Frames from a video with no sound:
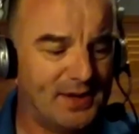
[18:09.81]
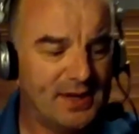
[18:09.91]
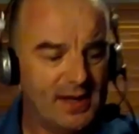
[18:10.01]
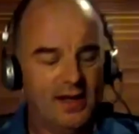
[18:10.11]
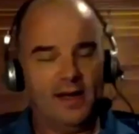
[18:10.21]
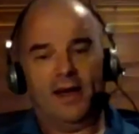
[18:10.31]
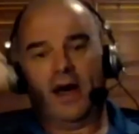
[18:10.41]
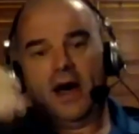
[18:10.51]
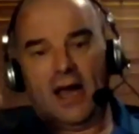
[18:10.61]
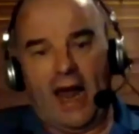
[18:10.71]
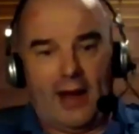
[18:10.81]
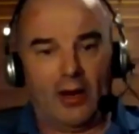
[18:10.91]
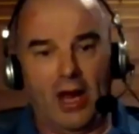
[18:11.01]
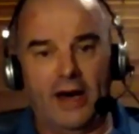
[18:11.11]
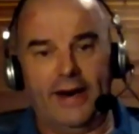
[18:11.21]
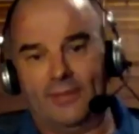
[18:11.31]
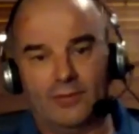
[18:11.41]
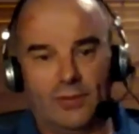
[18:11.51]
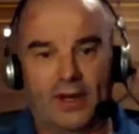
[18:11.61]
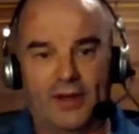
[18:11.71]
And I'll
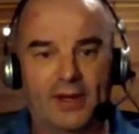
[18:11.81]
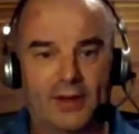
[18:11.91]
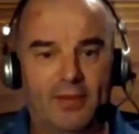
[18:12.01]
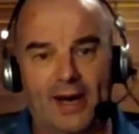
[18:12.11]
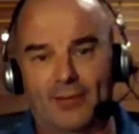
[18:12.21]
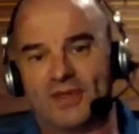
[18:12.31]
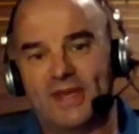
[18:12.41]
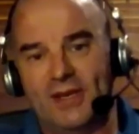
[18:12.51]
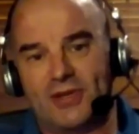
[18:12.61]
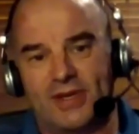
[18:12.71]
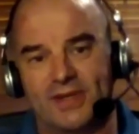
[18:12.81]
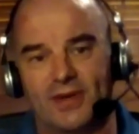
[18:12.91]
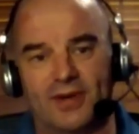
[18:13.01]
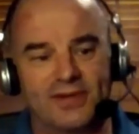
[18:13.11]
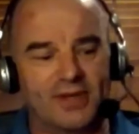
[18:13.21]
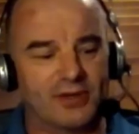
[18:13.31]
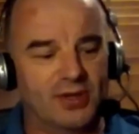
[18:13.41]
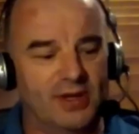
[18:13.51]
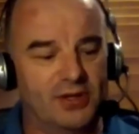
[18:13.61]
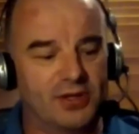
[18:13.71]
outline what I think the Bible teaches on
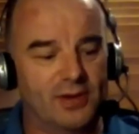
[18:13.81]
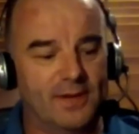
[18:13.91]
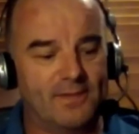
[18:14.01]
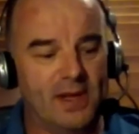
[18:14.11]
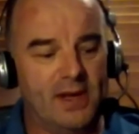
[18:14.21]
such an issue.